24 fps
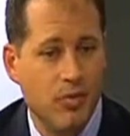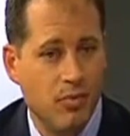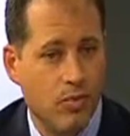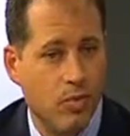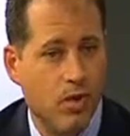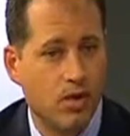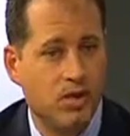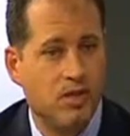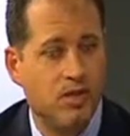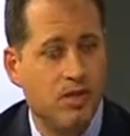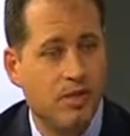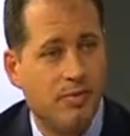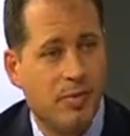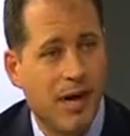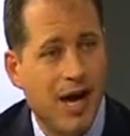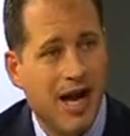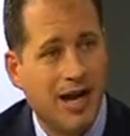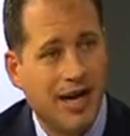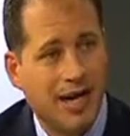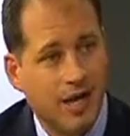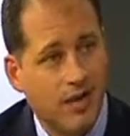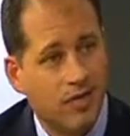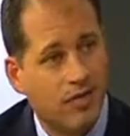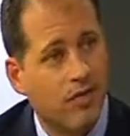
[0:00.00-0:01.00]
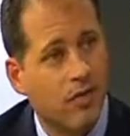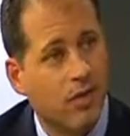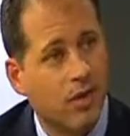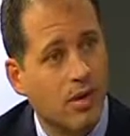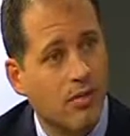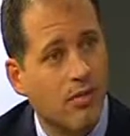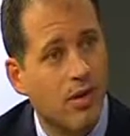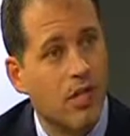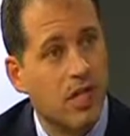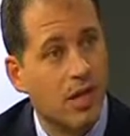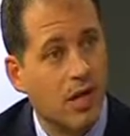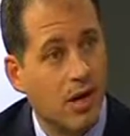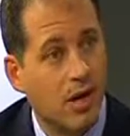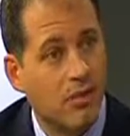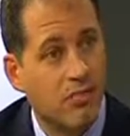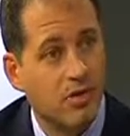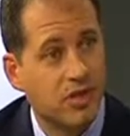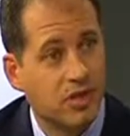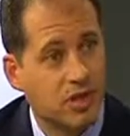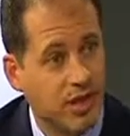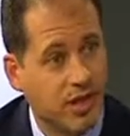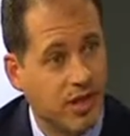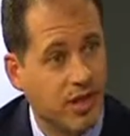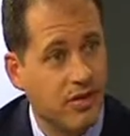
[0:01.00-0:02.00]
once the pockets form and the gum
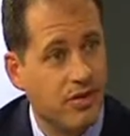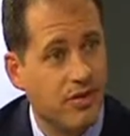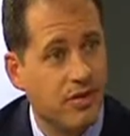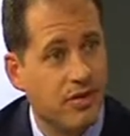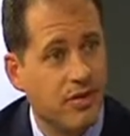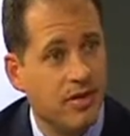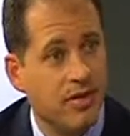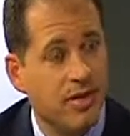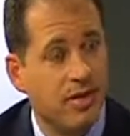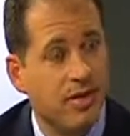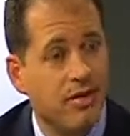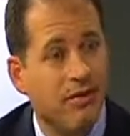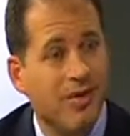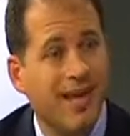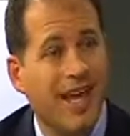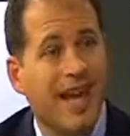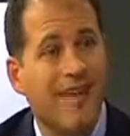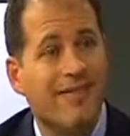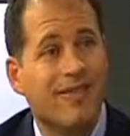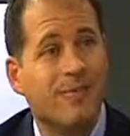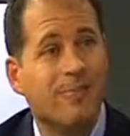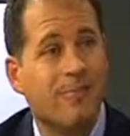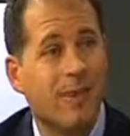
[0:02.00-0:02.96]
recedes. We have a